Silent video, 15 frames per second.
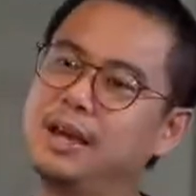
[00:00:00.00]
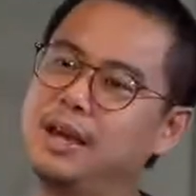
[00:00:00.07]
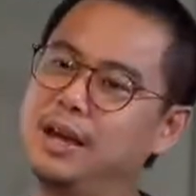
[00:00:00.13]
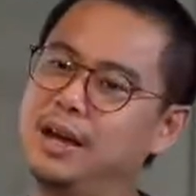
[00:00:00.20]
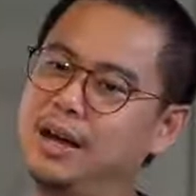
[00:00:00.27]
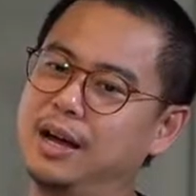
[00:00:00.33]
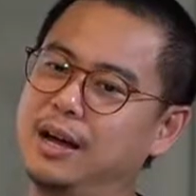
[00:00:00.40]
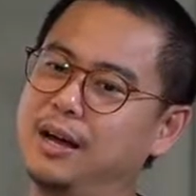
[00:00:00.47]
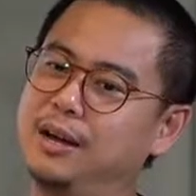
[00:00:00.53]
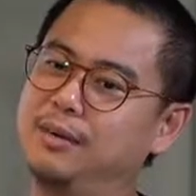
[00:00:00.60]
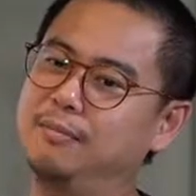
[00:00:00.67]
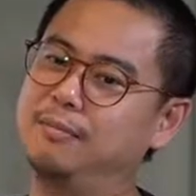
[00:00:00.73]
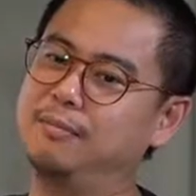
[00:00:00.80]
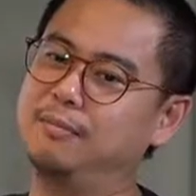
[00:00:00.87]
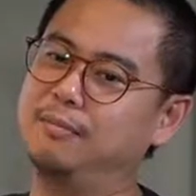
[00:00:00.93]

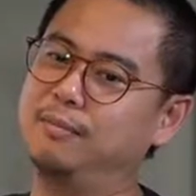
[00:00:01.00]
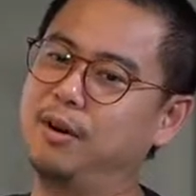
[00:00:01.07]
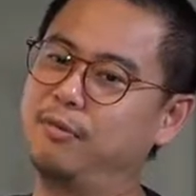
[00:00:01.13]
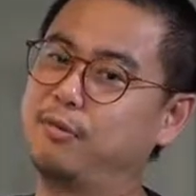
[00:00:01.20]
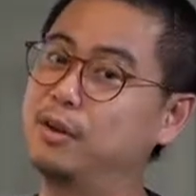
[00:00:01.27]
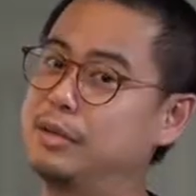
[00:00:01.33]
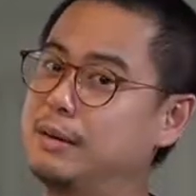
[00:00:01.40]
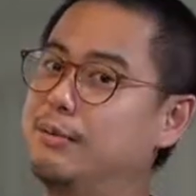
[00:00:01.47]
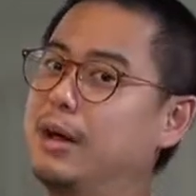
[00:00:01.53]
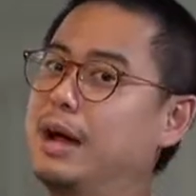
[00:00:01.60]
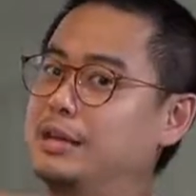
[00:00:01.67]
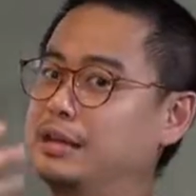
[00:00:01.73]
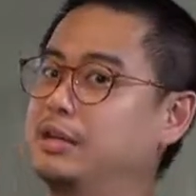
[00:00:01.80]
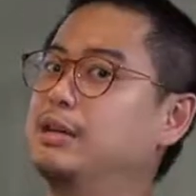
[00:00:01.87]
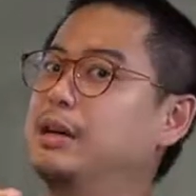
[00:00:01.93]
Of course, I'm not
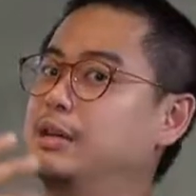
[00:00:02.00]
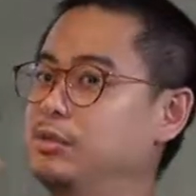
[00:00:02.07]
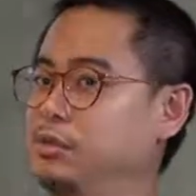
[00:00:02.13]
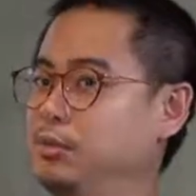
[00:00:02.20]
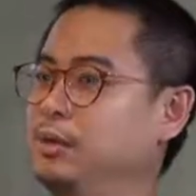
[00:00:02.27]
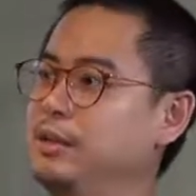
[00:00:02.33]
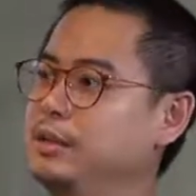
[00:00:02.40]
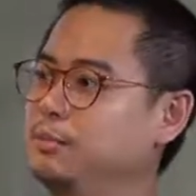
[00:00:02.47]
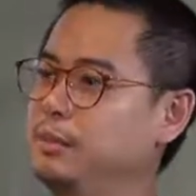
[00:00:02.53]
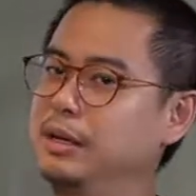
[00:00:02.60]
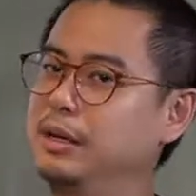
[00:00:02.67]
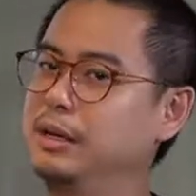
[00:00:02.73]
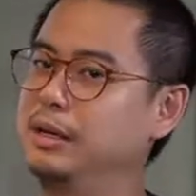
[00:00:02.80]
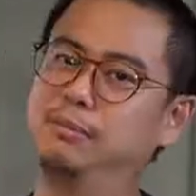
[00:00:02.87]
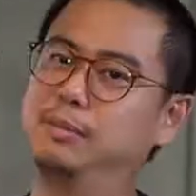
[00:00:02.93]
asking you guys to do this, but
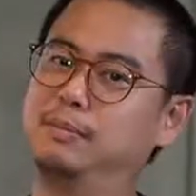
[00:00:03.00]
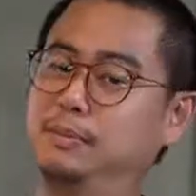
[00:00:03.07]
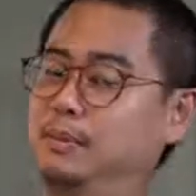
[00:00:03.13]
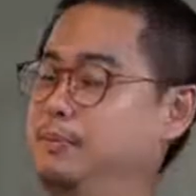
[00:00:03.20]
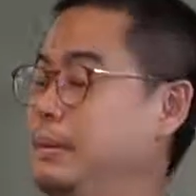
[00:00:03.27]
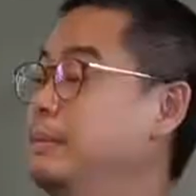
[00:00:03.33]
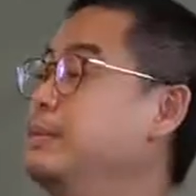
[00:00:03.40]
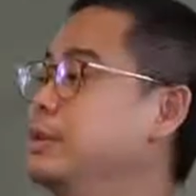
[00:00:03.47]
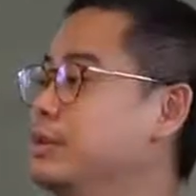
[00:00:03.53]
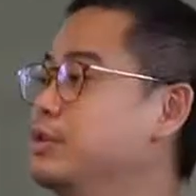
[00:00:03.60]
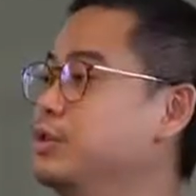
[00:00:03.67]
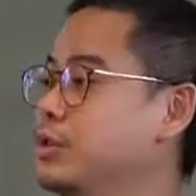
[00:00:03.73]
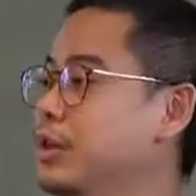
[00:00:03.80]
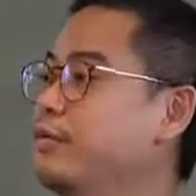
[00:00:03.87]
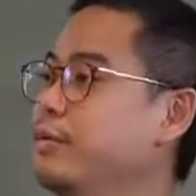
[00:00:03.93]
maybe just to
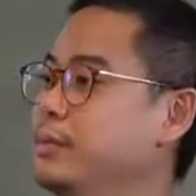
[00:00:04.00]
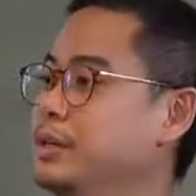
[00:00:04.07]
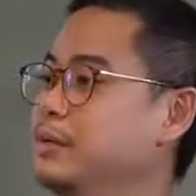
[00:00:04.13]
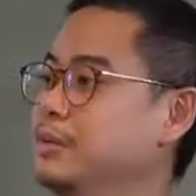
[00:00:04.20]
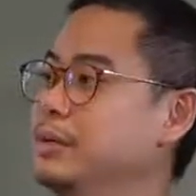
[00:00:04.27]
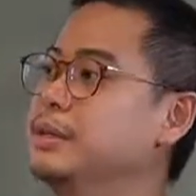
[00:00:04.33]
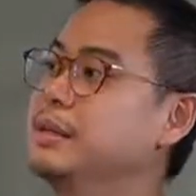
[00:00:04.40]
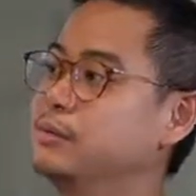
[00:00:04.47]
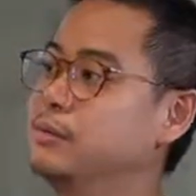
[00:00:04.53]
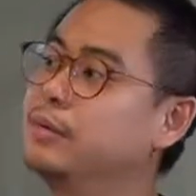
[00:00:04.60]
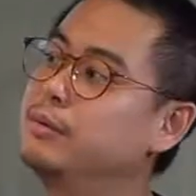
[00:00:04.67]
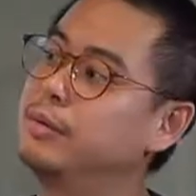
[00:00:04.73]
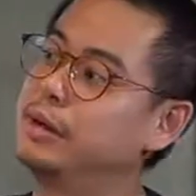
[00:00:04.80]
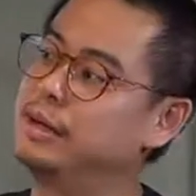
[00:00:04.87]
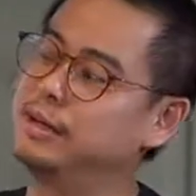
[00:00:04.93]
share from experience, that's really
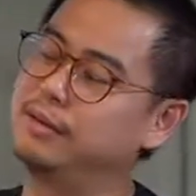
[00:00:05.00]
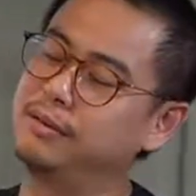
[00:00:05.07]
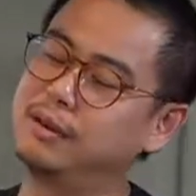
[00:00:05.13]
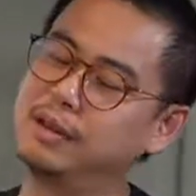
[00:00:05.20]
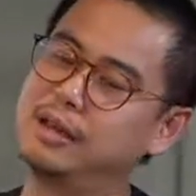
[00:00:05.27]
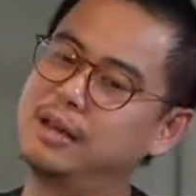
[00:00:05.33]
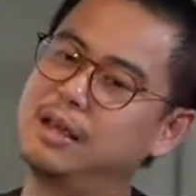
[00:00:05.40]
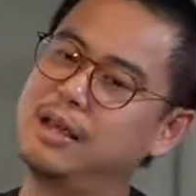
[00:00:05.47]
what I did, right?